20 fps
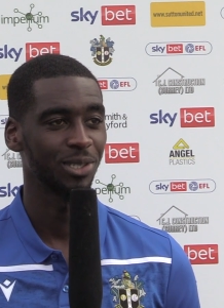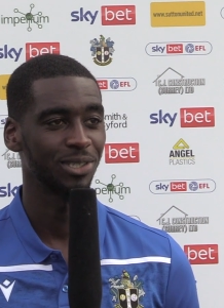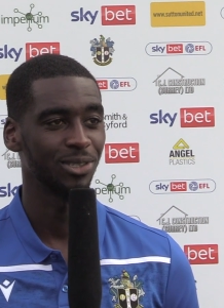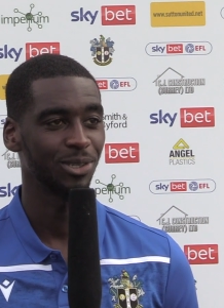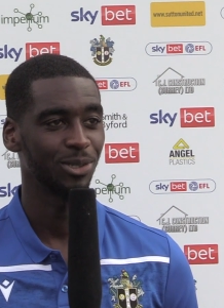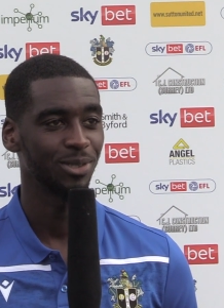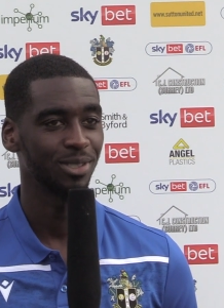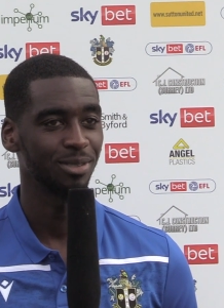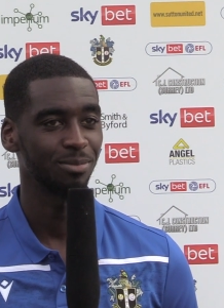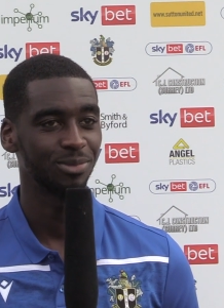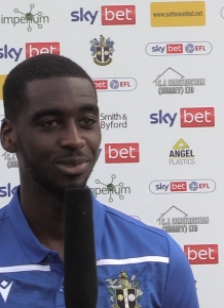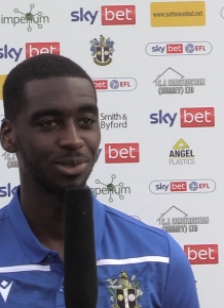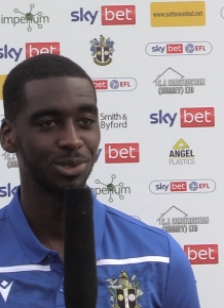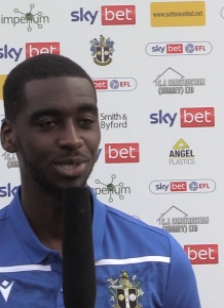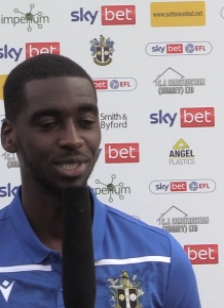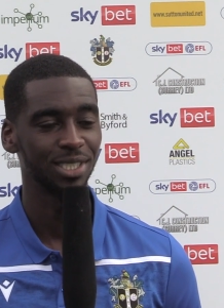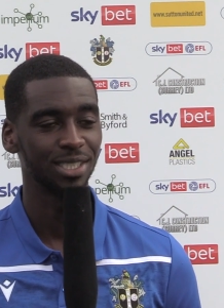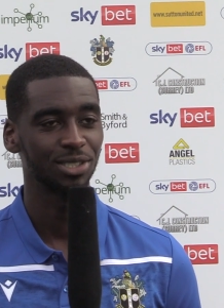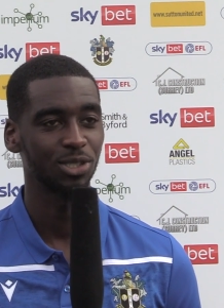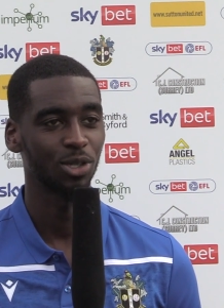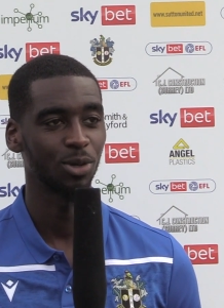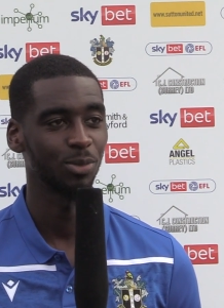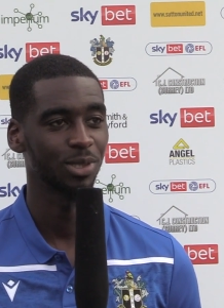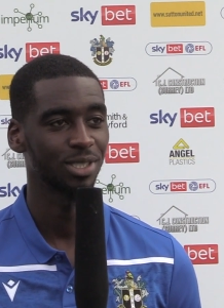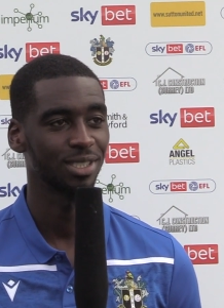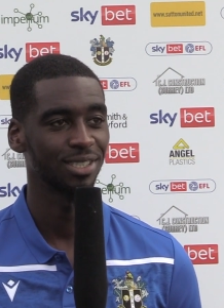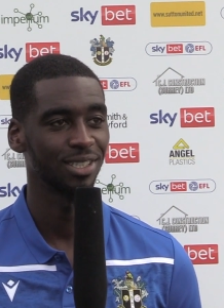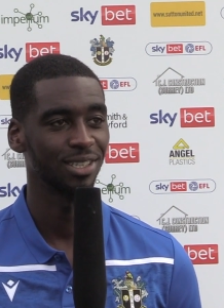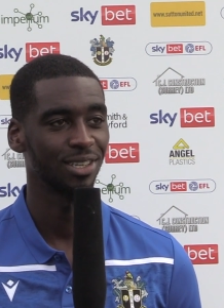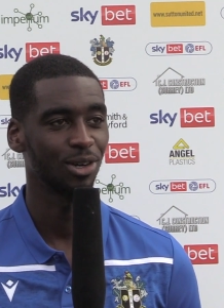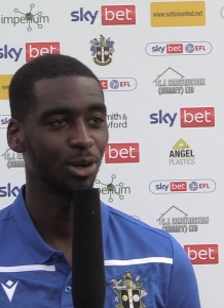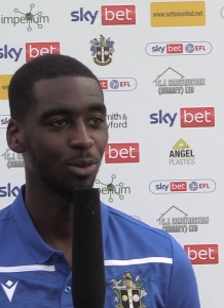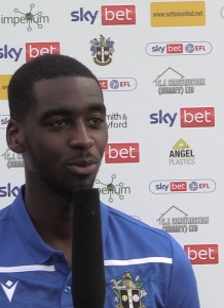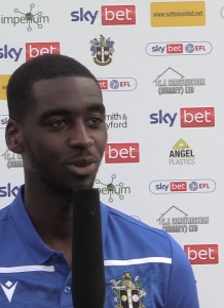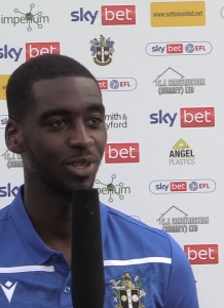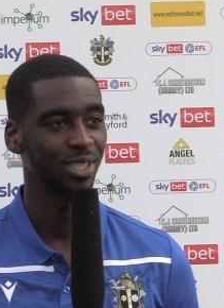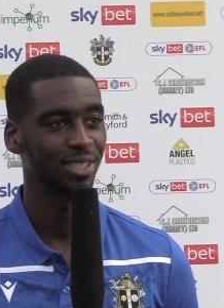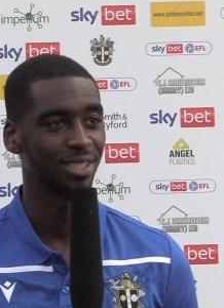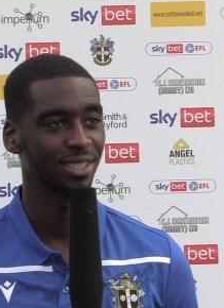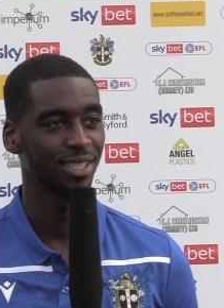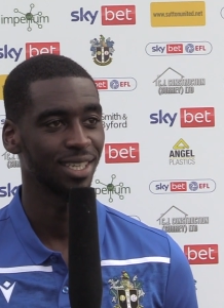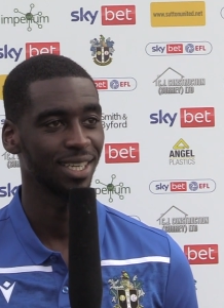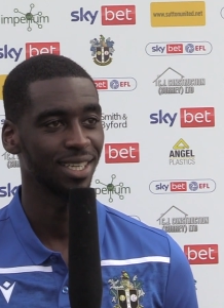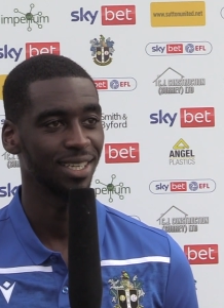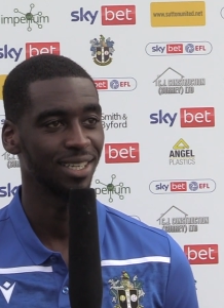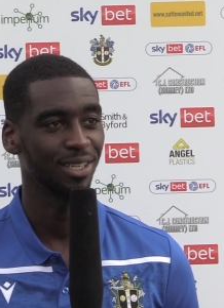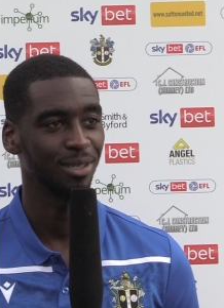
You know, um, to see so much uh, home fans here.